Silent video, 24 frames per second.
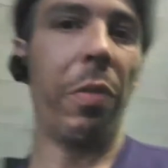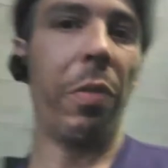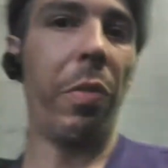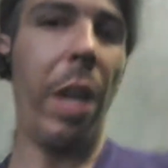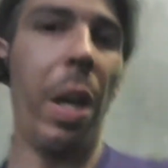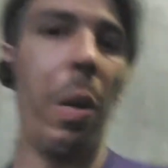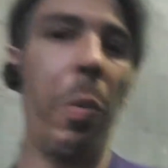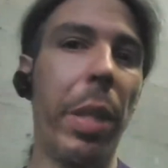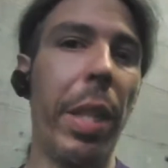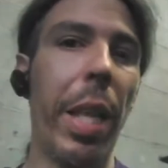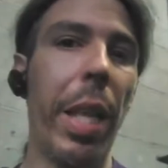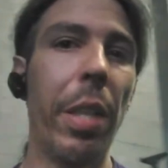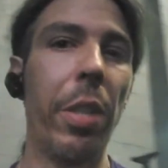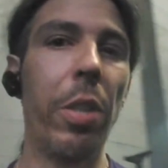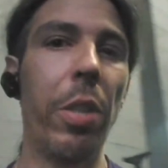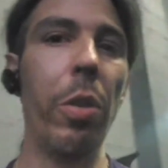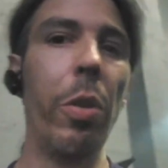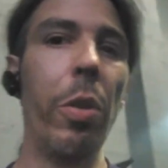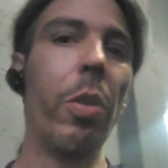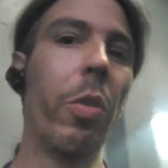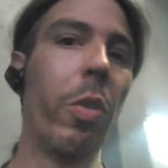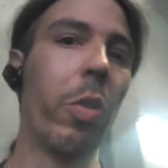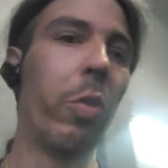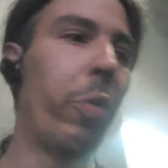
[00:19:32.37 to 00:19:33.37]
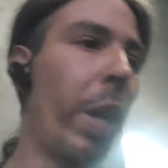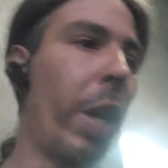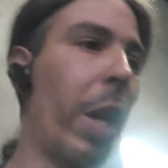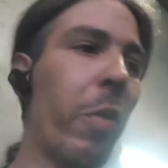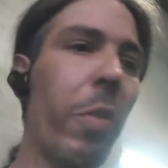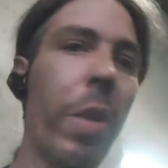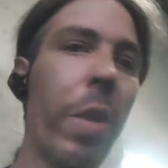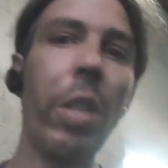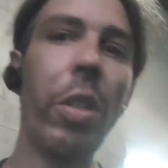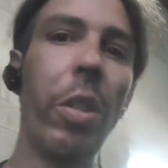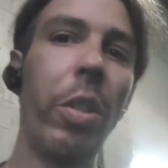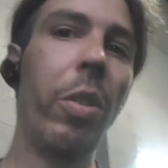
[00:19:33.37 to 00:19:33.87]
right with that too. You're a drag
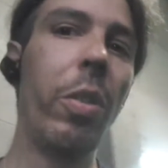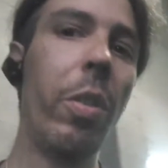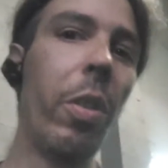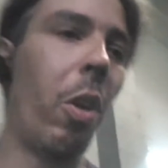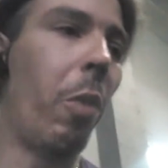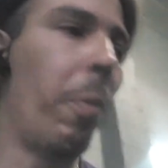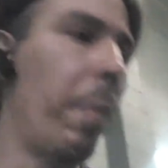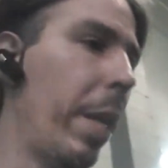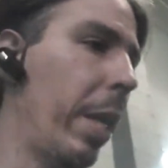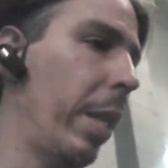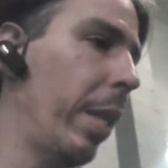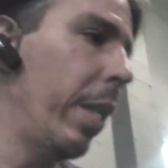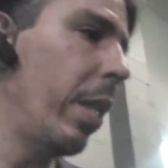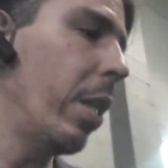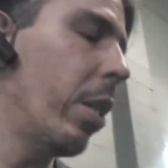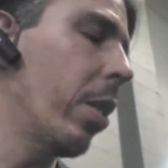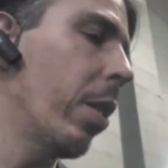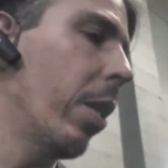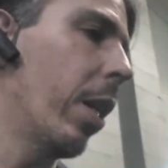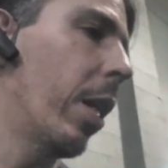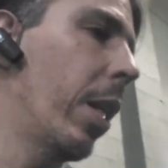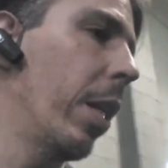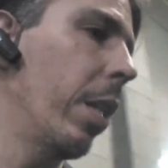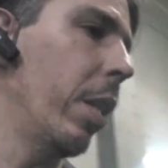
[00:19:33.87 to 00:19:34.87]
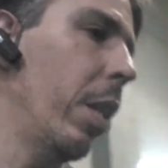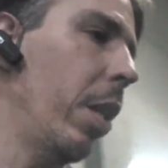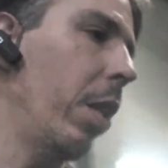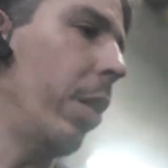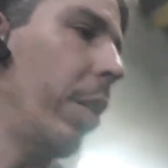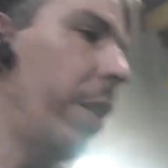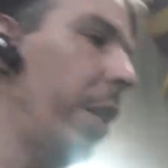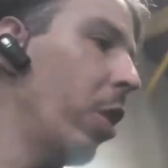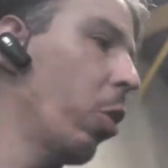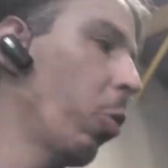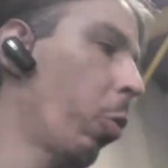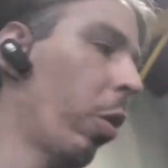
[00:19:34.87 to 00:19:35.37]
racer, man.
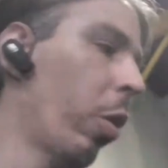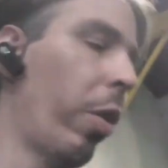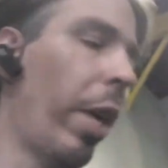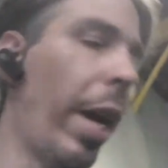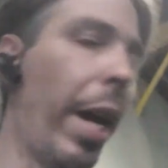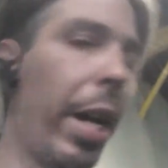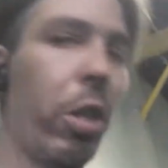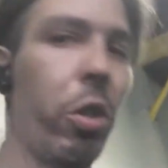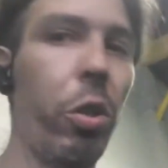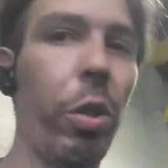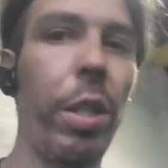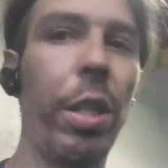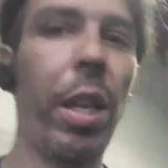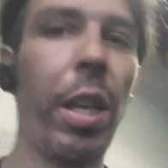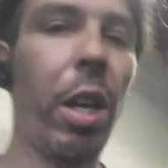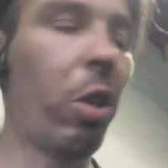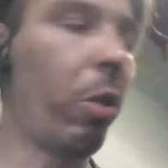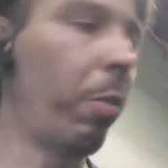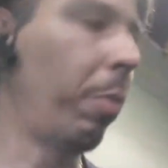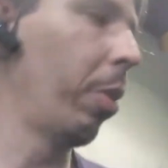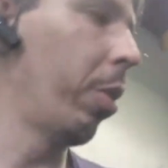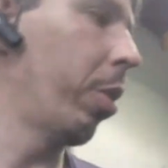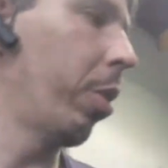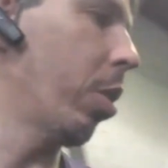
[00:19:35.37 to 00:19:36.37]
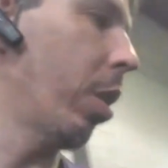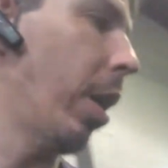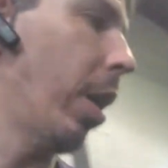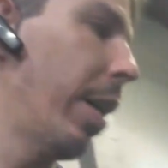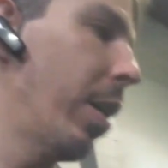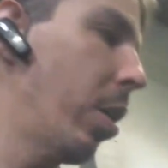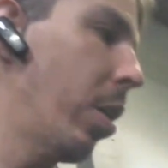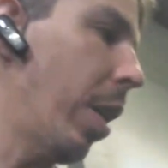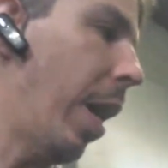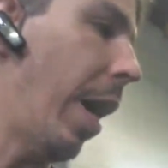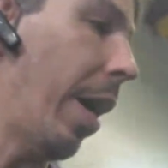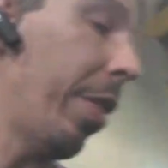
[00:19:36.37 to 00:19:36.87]
These were actually terrible
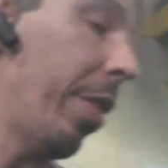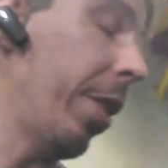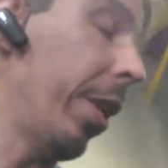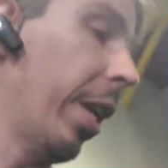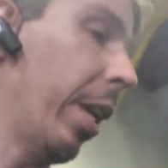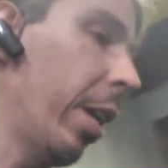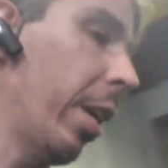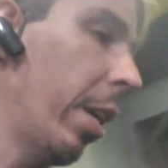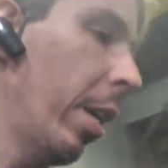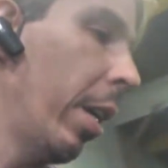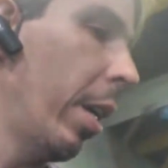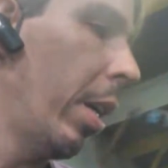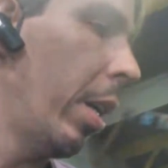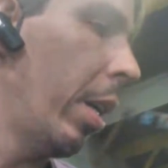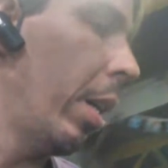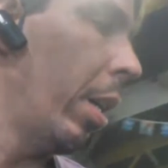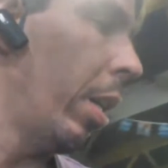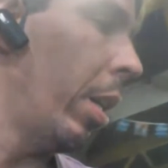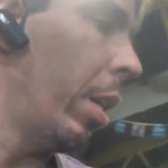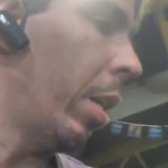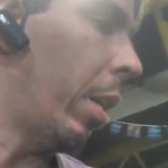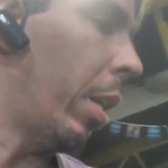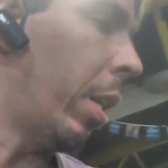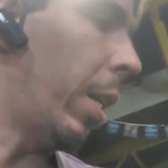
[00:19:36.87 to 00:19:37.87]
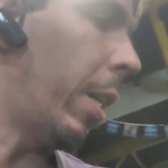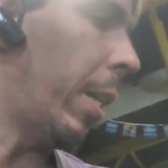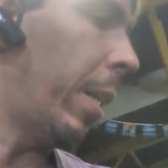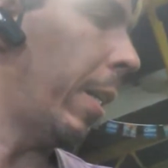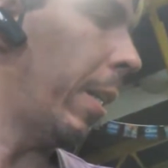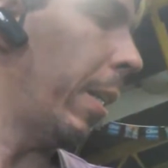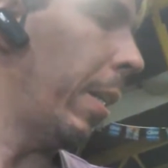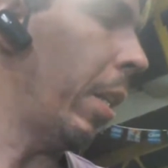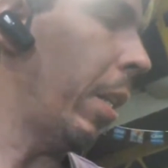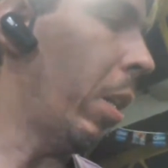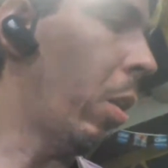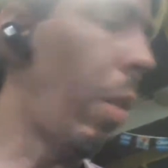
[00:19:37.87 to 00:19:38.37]
designs, I think,
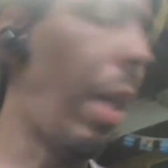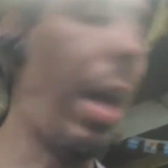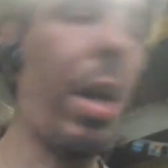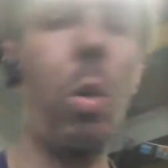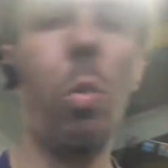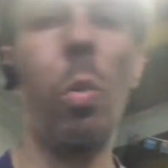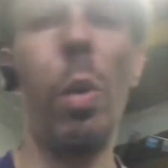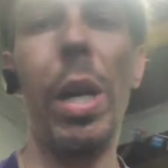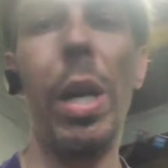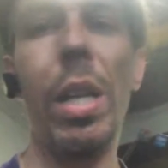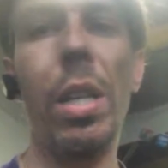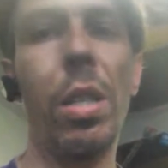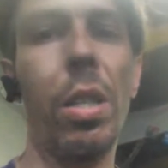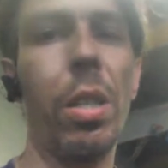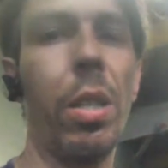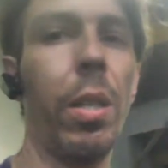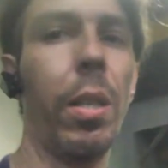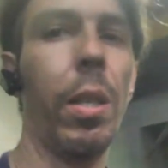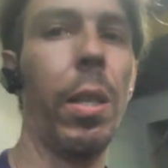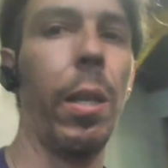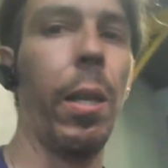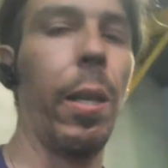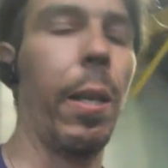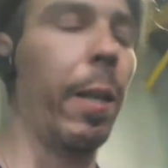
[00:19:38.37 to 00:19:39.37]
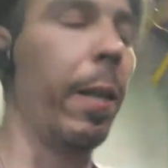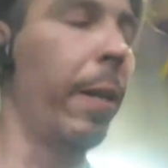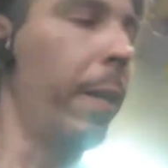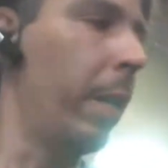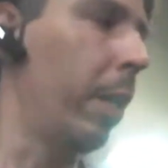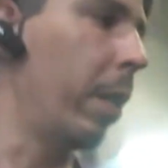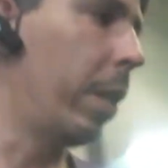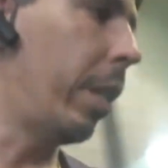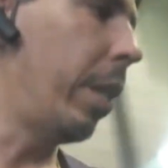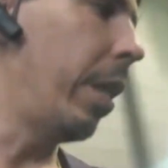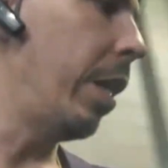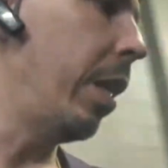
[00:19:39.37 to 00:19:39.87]
in a lot of ways.
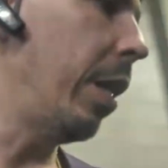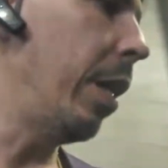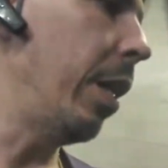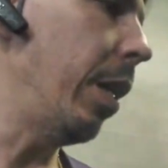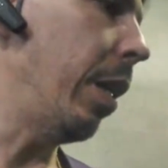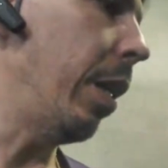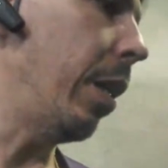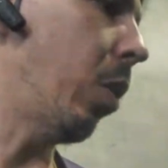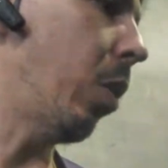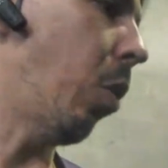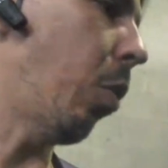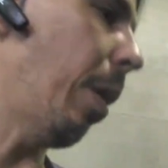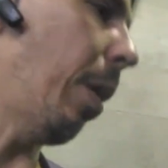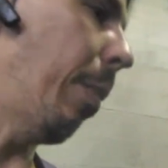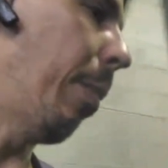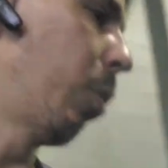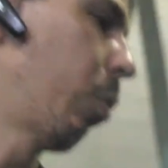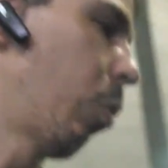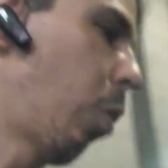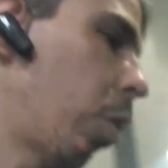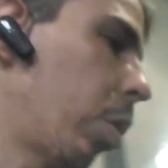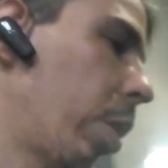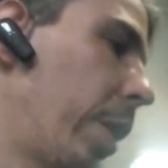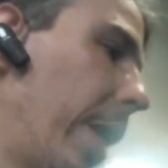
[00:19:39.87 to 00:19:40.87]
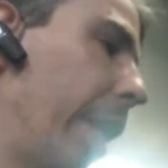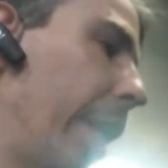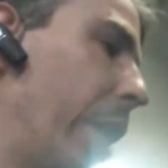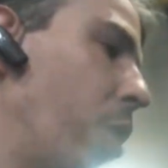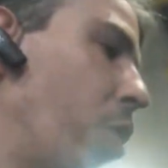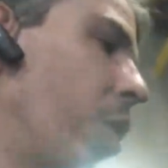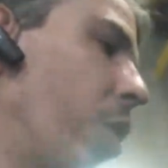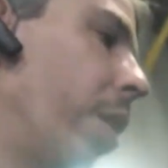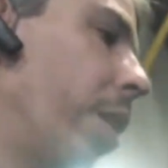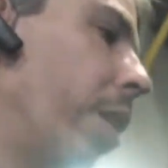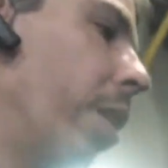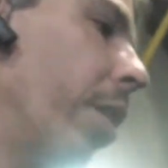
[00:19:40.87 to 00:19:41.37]
Don't get me wrong, the
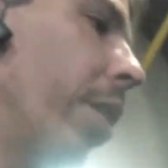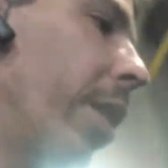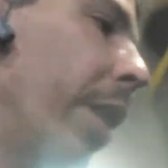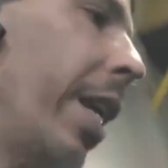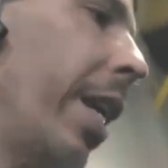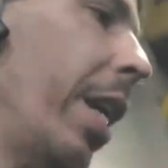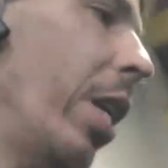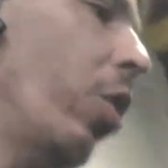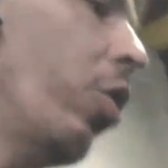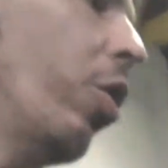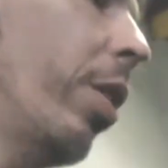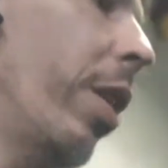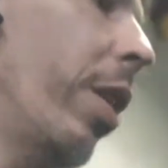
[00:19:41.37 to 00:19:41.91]
engine